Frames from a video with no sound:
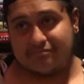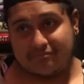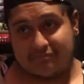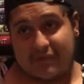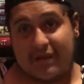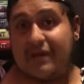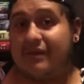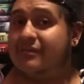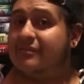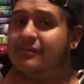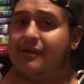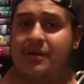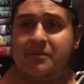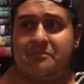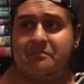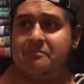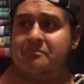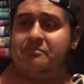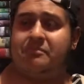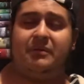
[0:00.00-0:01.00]
as
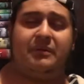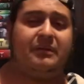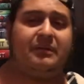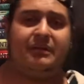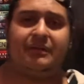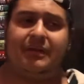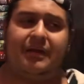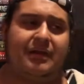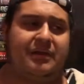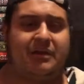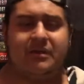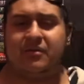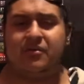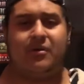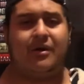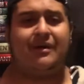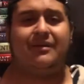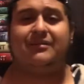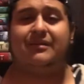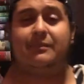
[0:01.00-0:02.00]
I'm, you
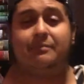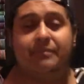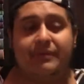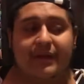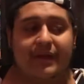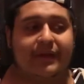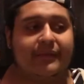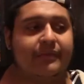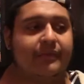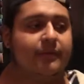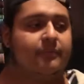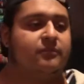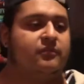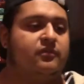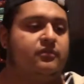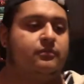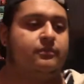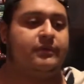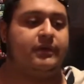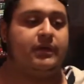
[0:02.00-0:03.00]
know, as I plan them
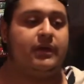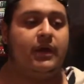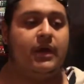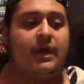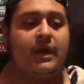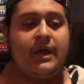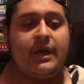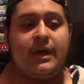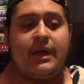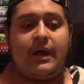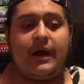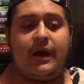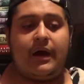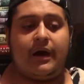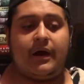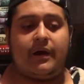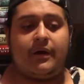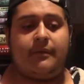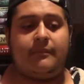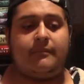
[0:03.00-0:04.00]
to be.
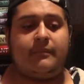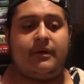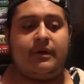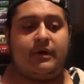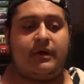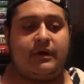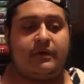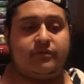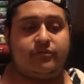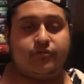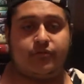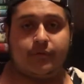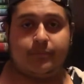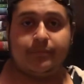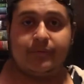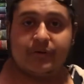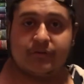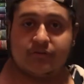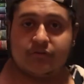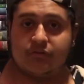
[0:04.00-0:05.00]
As for
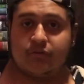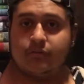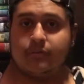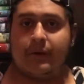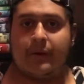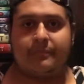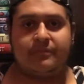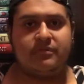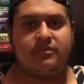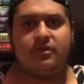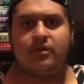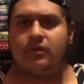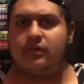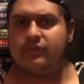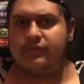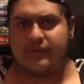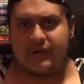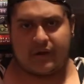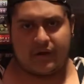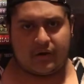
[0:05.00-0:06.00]
BookTube, I'm still
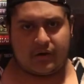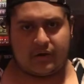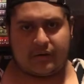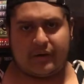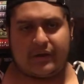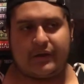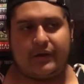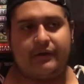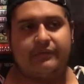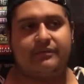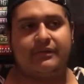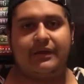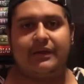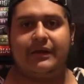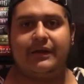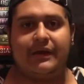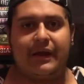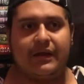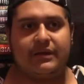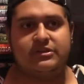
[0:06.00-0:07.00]
there. Like, it's not
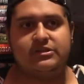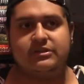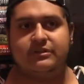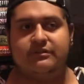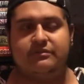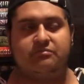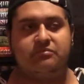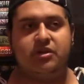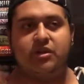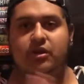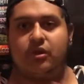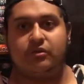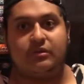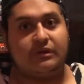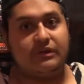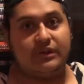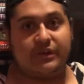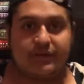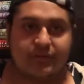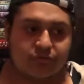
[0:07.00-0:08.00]
like I just, you know,
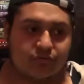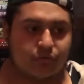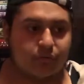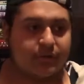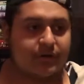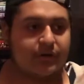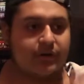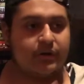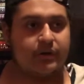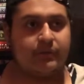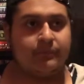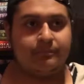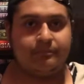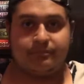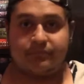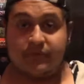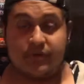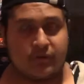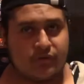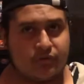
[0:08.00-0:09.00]
deleted Twitter,
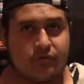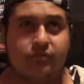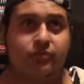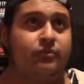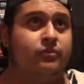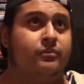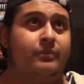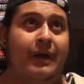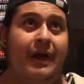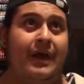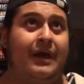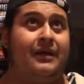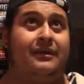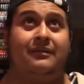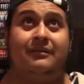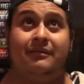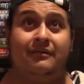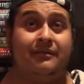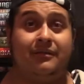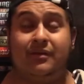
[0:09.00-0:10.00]
YouTube,
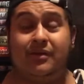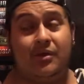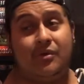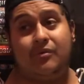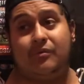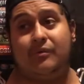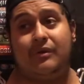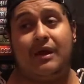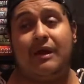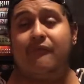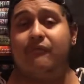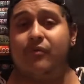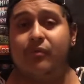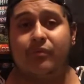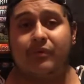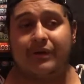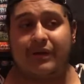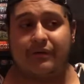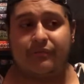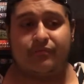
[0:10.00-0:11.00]
and, you know,
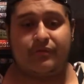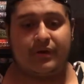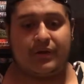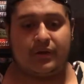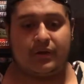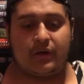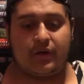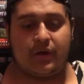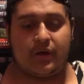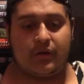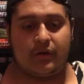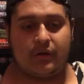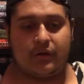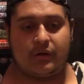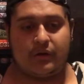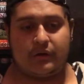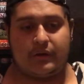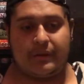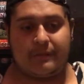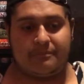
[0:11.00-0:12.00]
everyone I've written
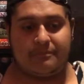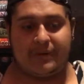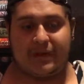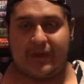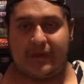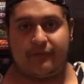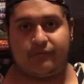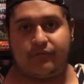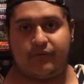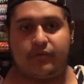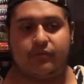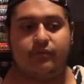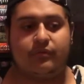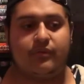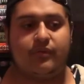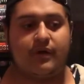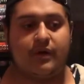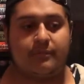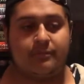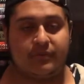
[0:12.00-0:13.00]
and became friends
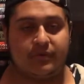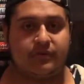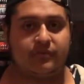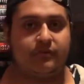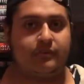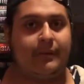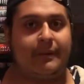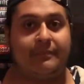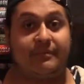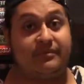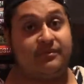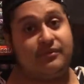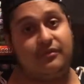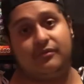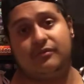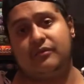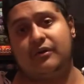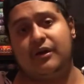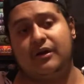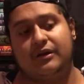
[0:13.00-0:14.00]
with on BookTube. I'm
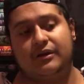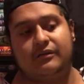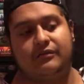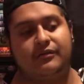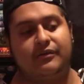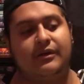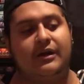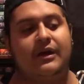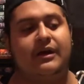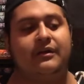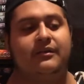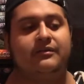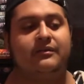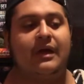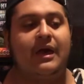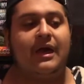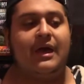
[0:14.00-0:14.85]
still talking to you guys.